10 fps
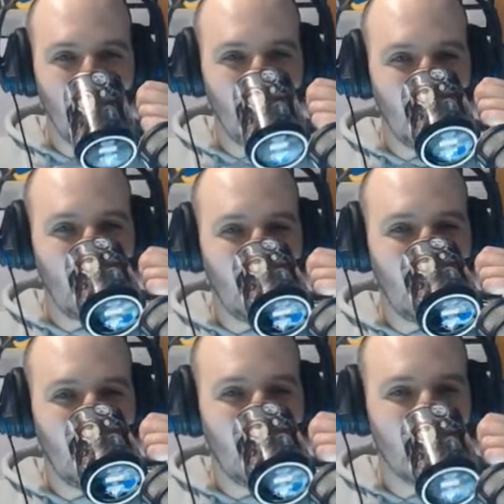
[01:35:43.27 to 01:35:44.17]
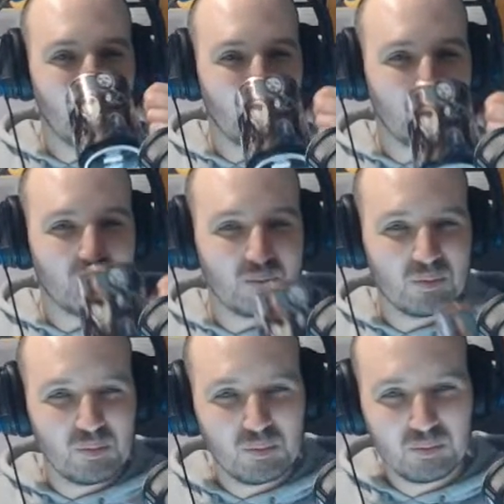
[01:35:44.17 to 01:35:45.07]
The last time they found him in a
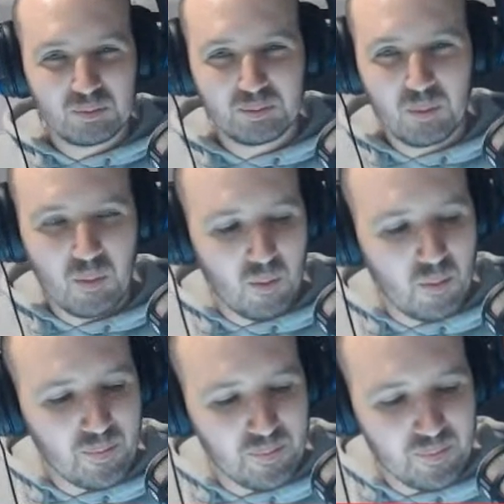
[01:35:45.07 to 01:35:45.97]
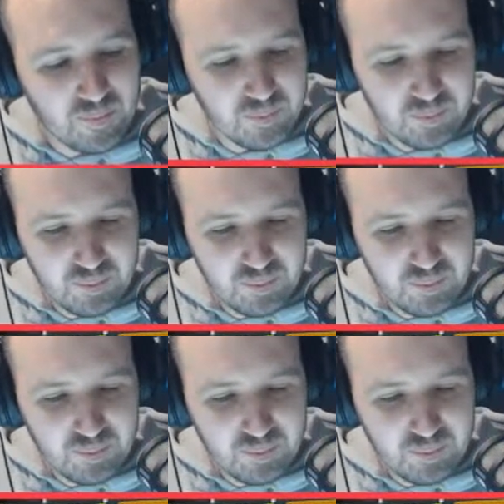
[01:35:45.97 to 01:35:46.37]
skip, they just thought they'd woken him up.